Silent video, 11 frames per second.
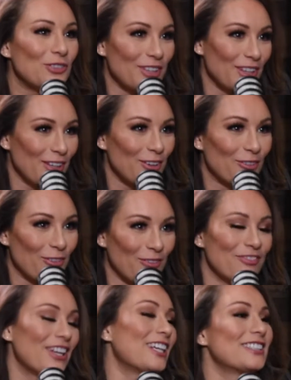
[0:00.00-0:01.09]
doing the
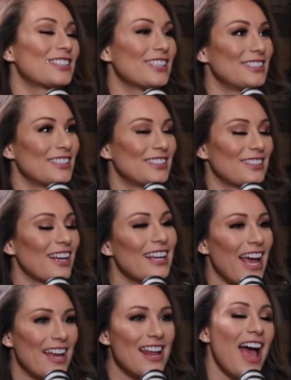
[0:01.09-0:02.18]
uniform fittings because it's,
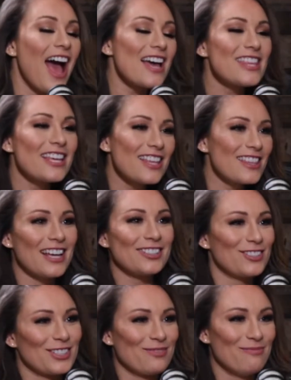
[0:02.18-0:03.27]
again, I think
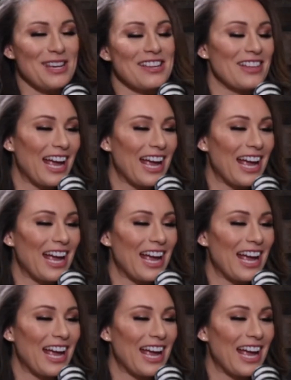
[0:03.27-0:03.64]
that's just me.